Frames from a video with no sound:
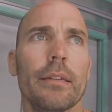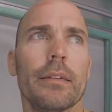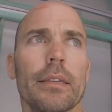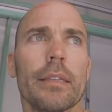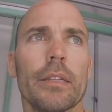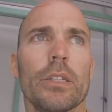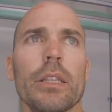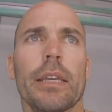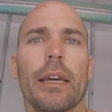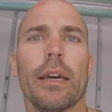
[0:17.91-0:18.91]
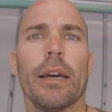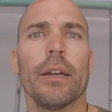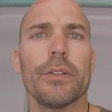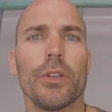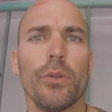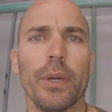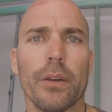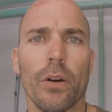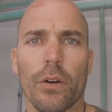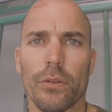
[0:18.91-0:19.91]
essentially a 2 week
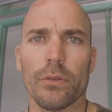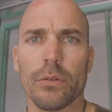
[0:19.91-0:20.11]
on,